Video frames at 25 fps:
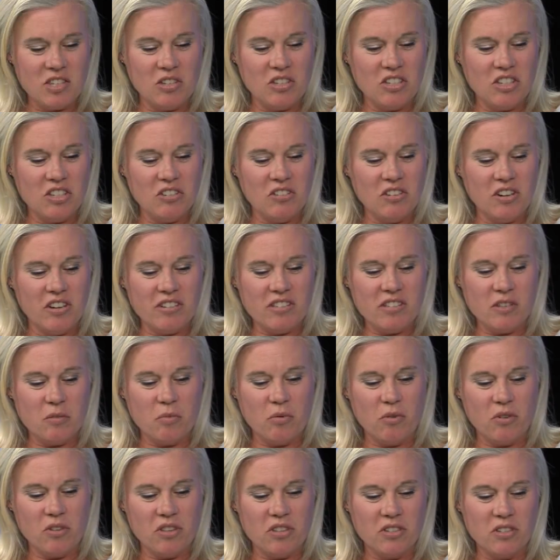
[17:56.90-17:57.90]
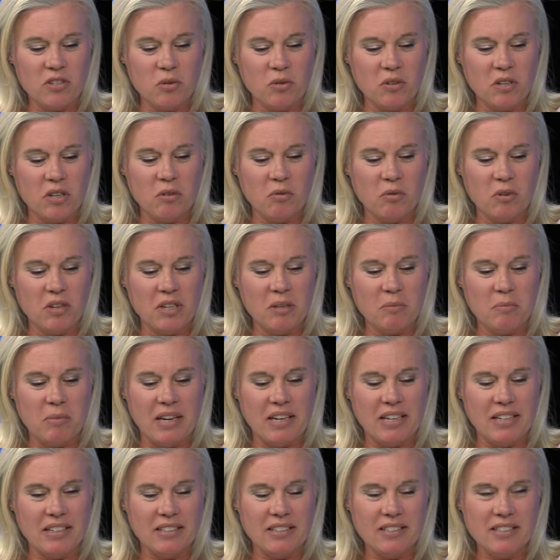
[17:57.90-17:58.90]
you not support the 20-week
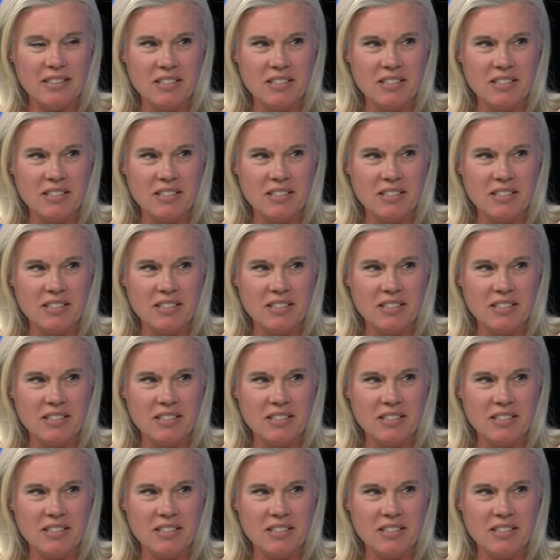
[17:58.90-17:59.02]
ban?